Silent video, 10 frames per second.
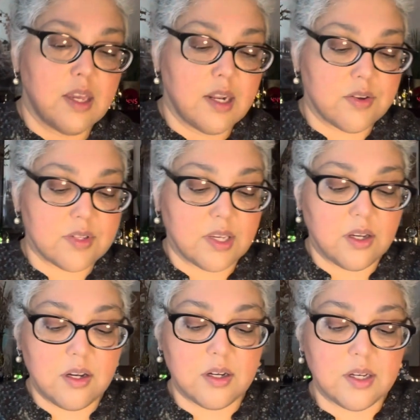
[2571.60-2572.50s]
And I was like,
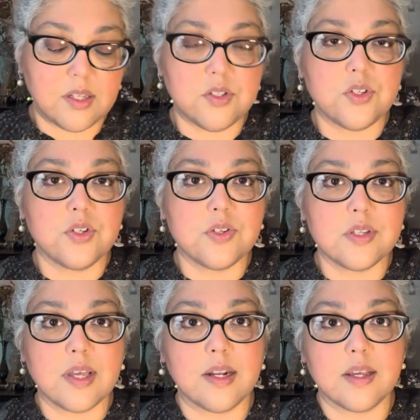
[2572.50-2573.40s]
oh, I'll just use
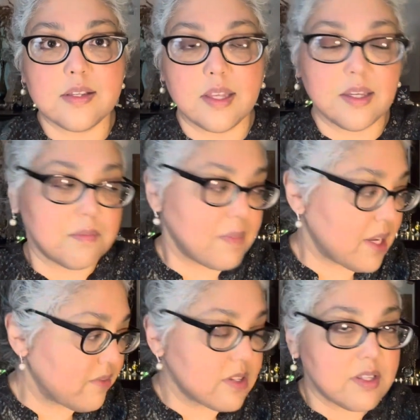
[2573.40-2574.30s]
that as like
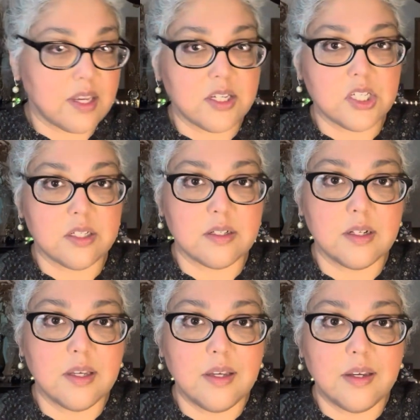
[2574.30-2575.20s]
manifestation.
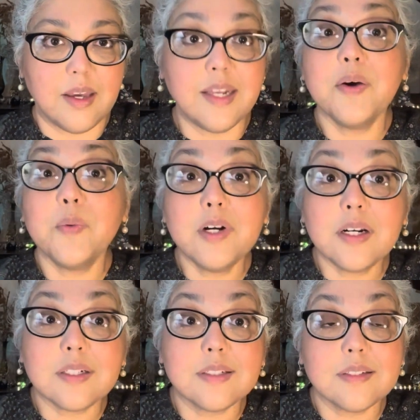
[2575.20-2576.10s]
And it
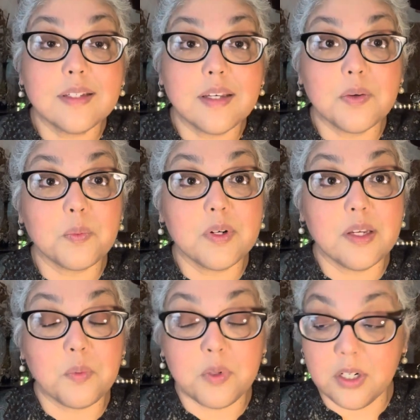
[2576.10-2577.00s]
worked. It,
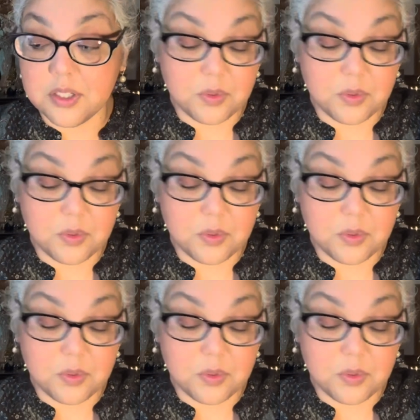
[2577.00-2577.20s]
it worked.